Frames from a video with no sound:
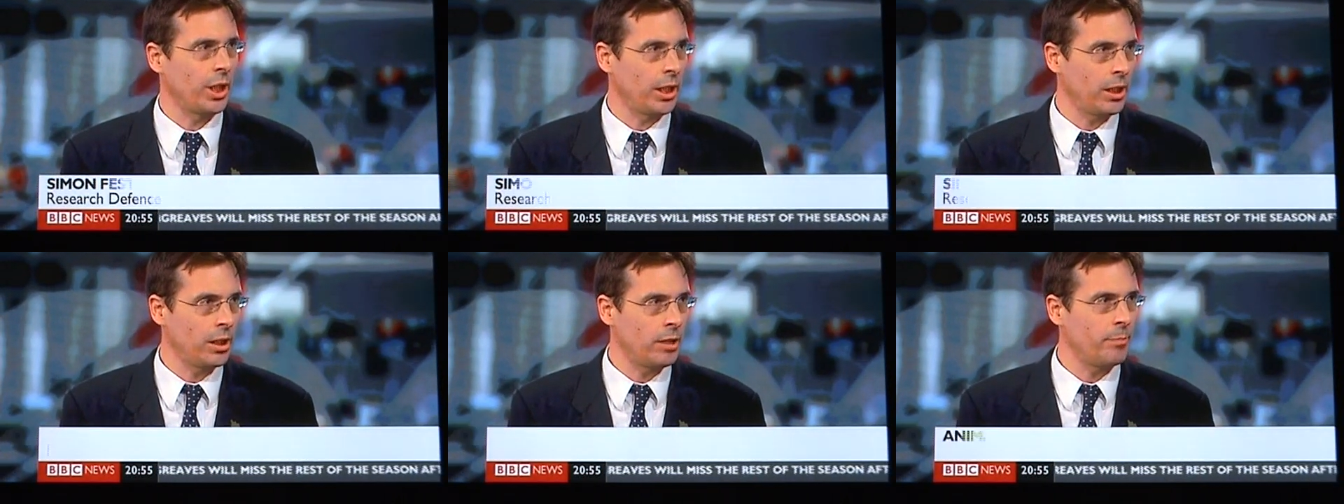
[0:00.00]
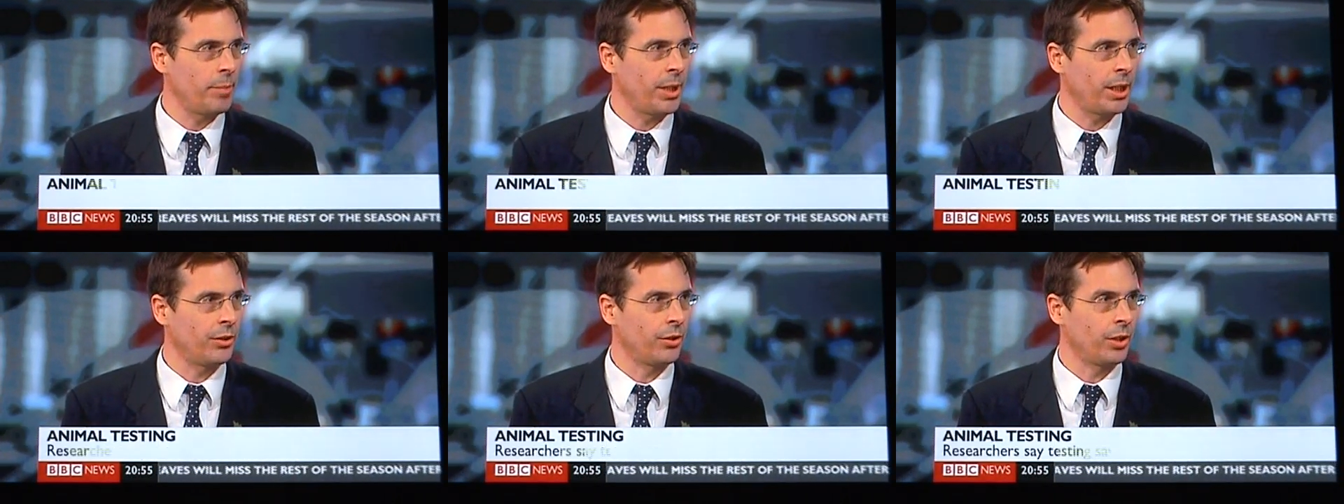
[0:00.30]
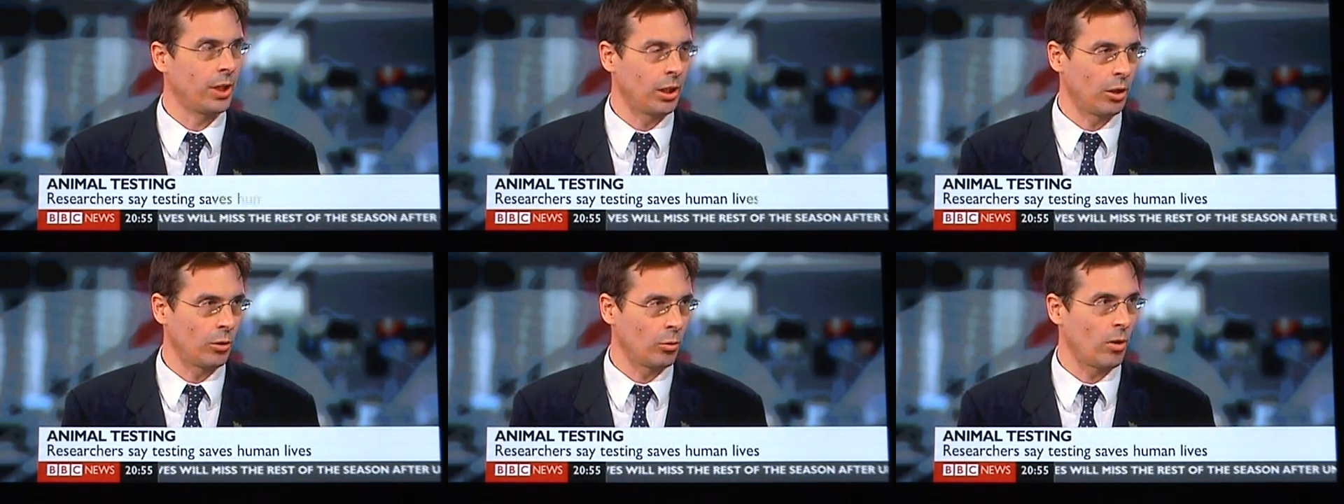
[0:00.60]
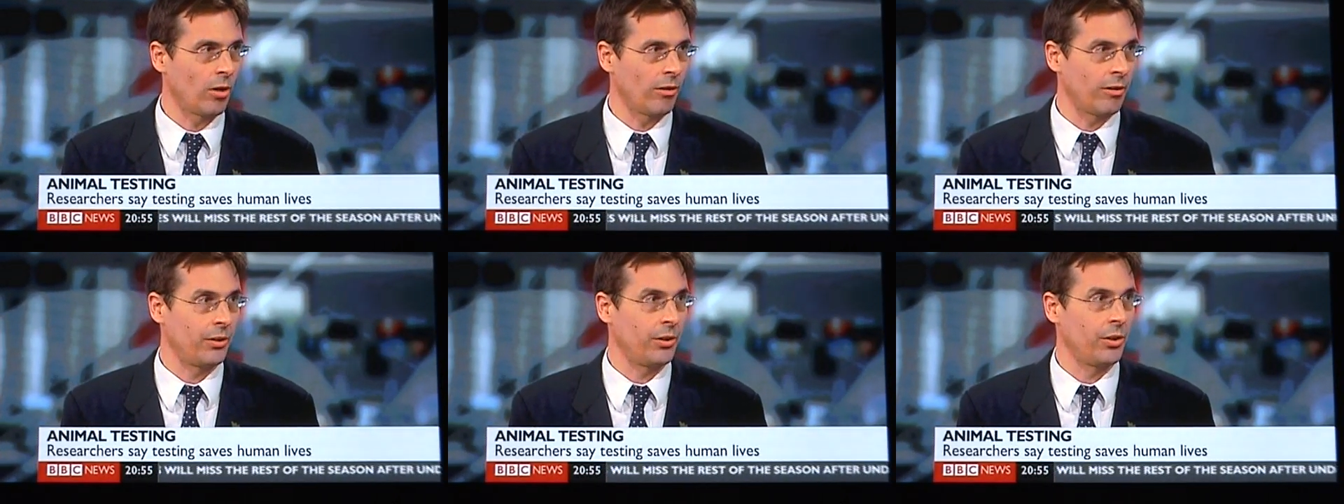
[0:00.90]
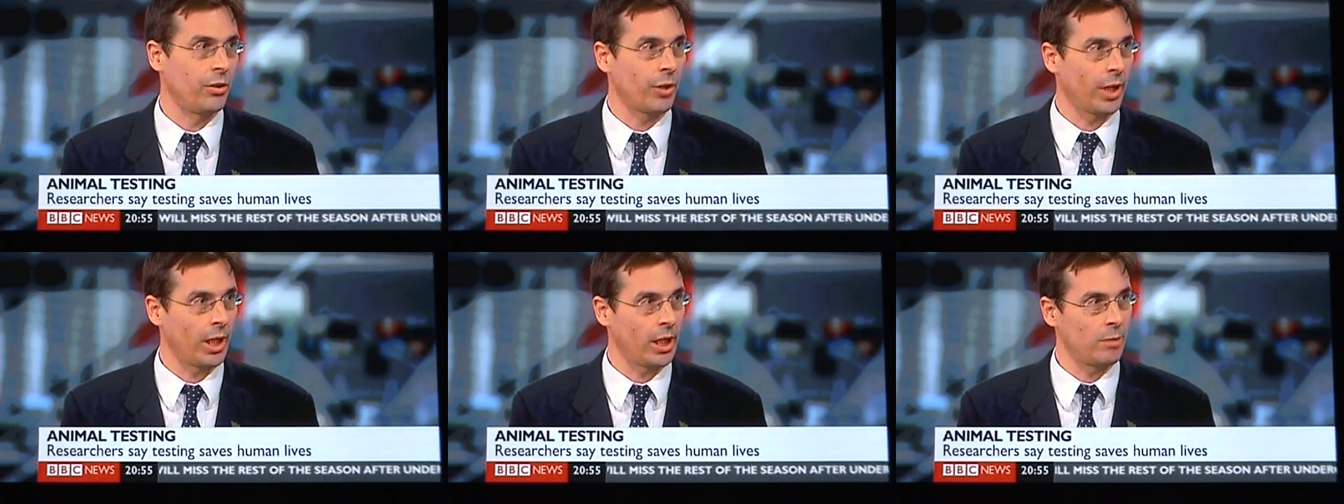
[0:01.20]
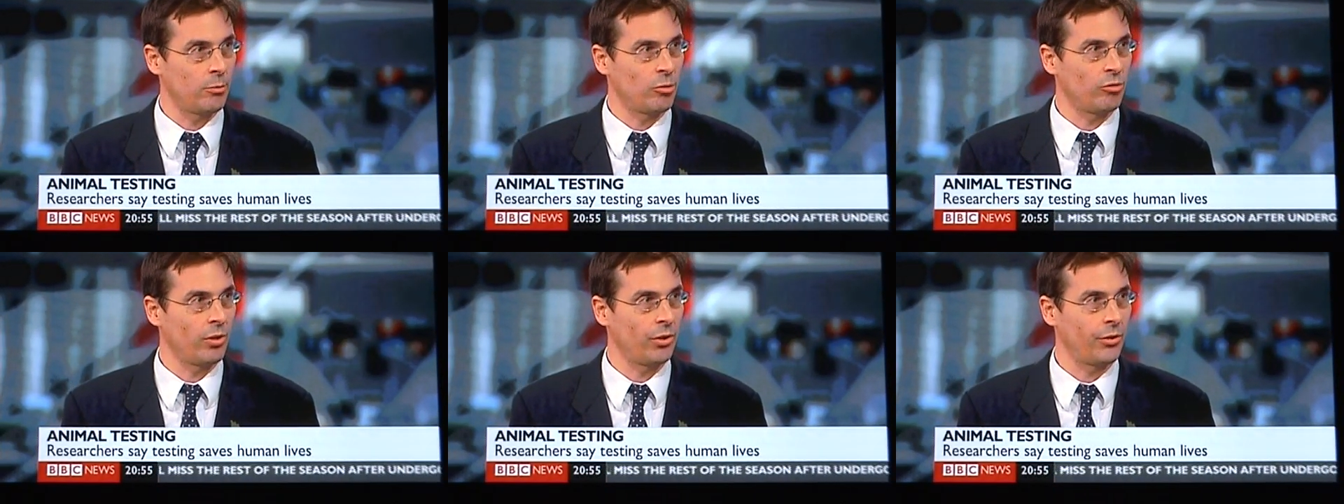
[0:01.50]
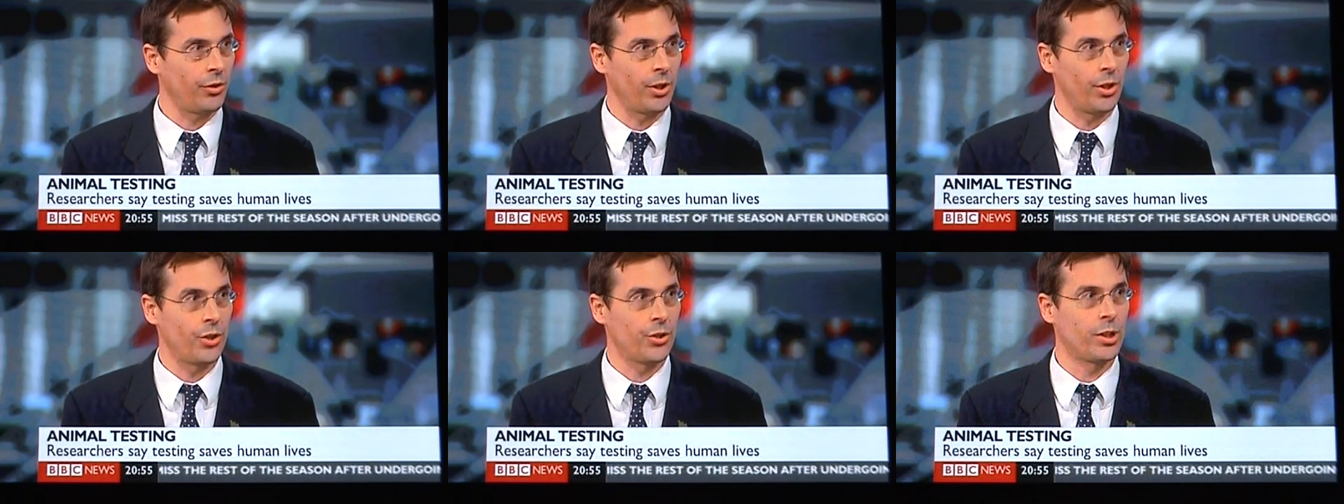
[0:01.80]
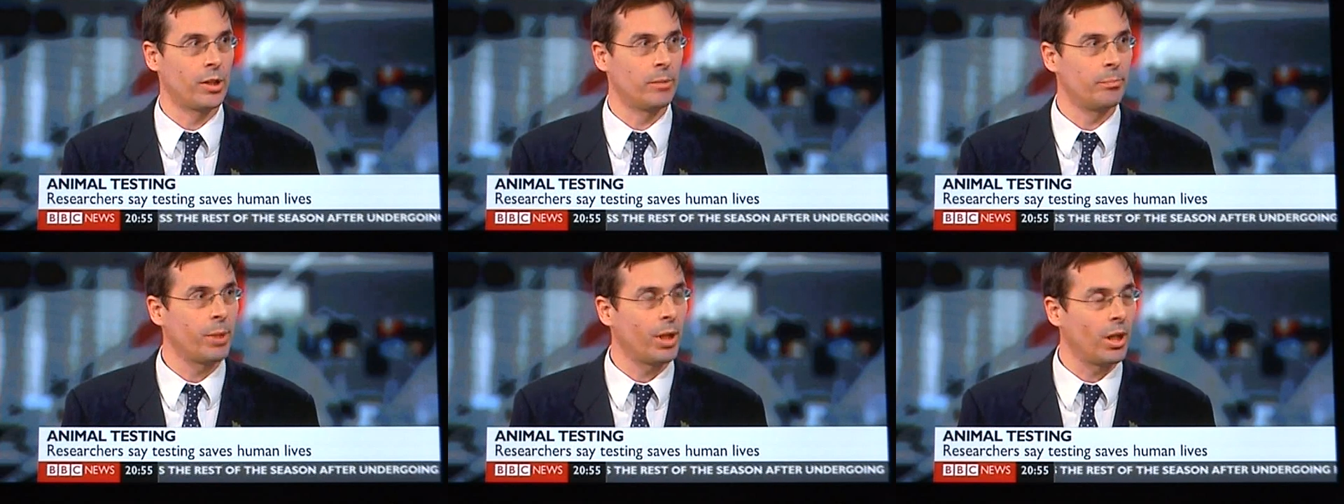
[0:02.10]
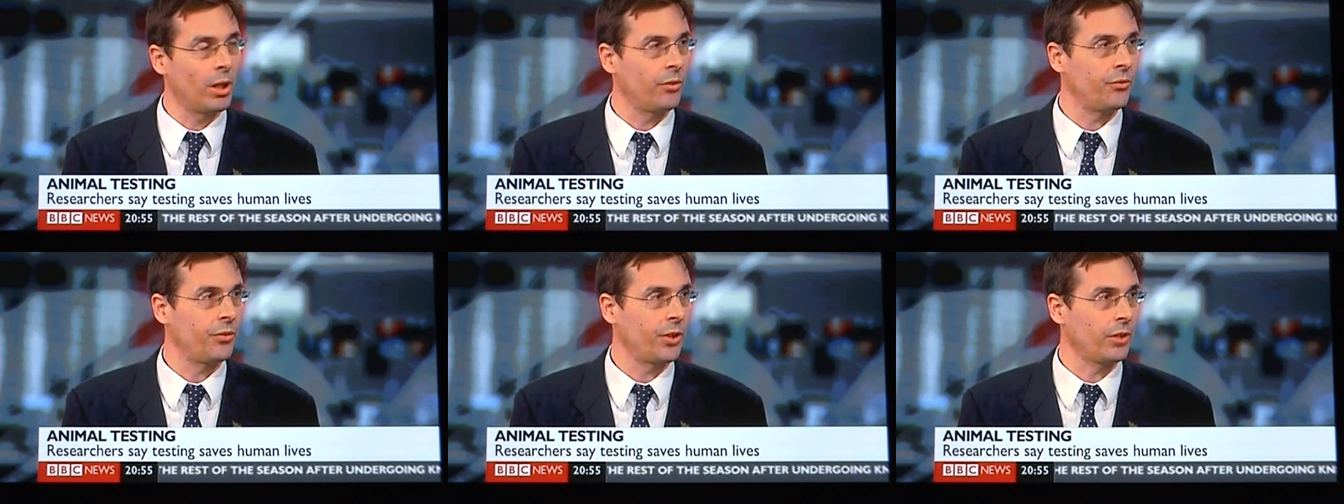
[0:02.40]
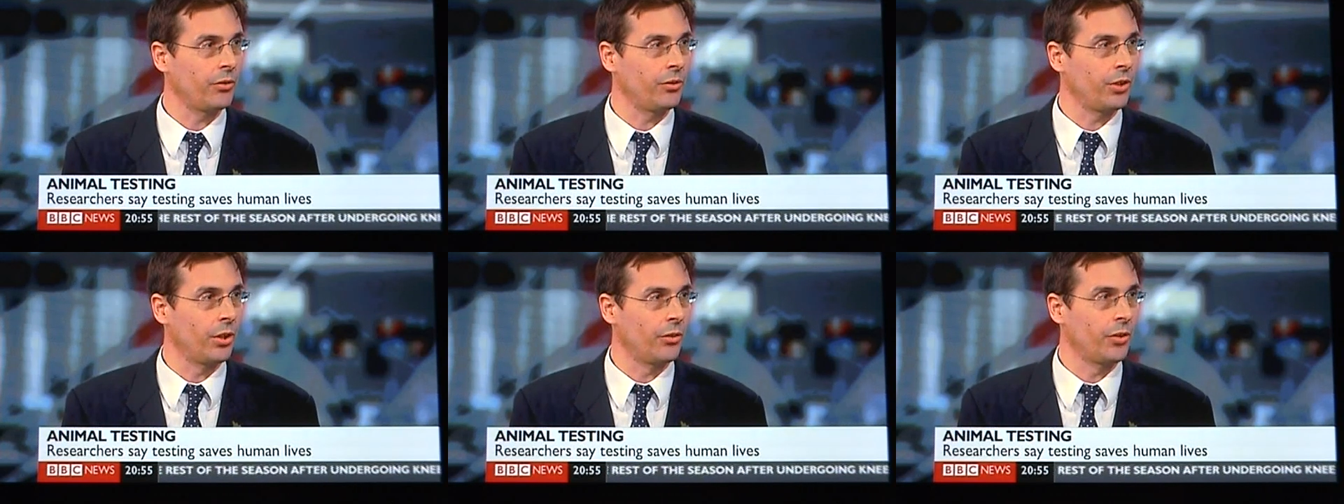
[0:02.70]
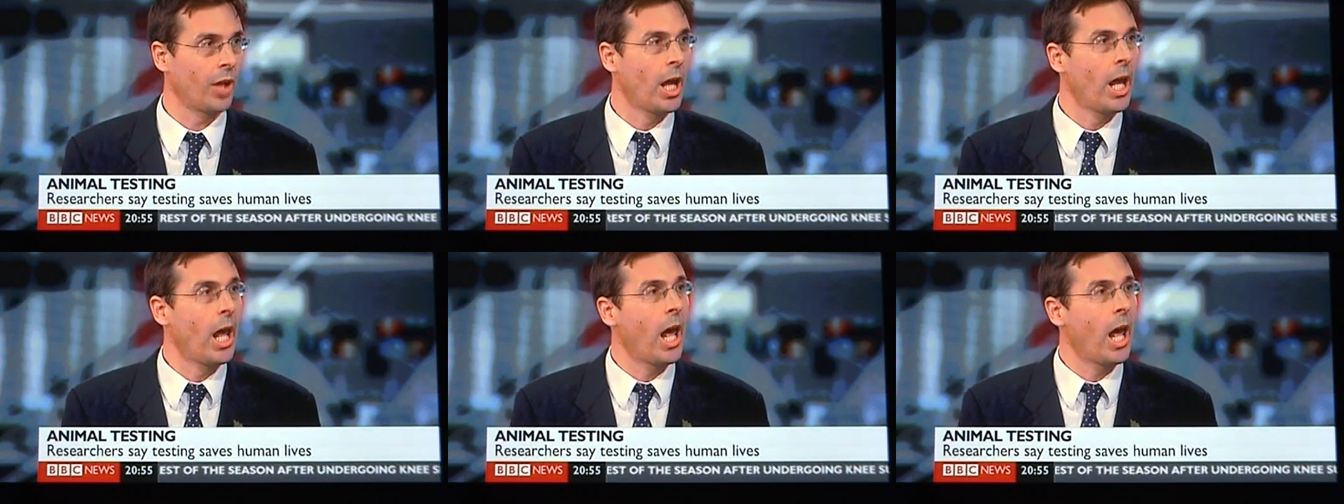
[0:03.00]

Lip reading: independent inquiries into animal research in the past 6 years,